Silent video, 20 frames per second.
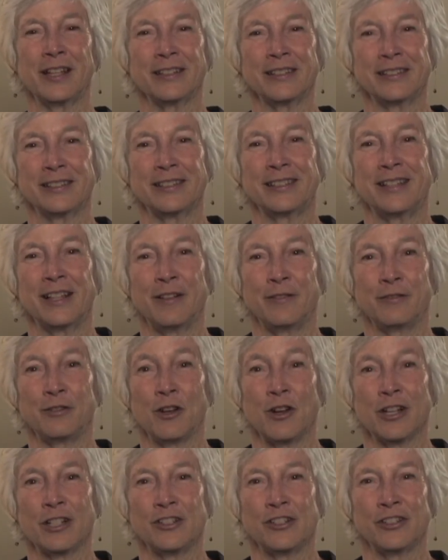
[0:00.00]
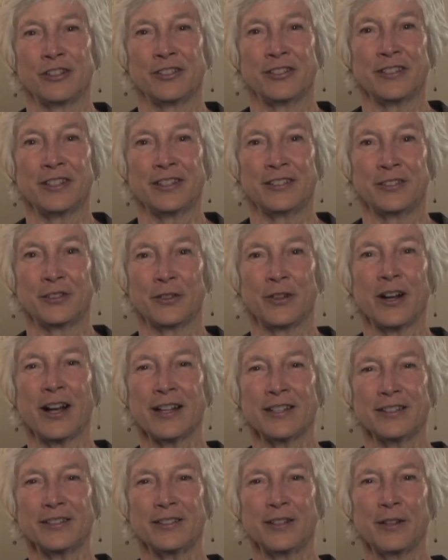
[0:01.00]
self-consciousness or
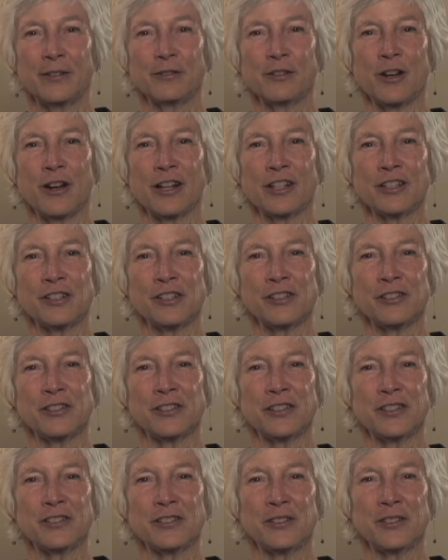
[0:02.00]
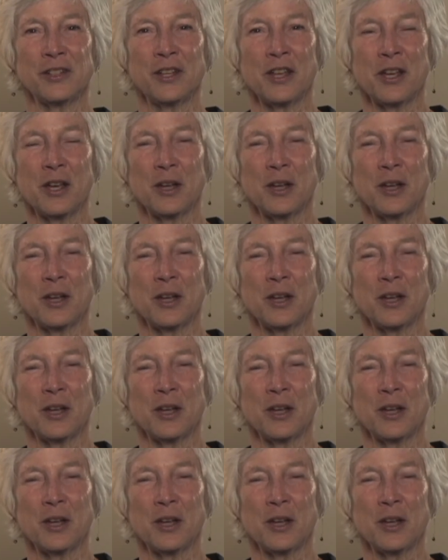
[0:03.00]
unself-consciousness,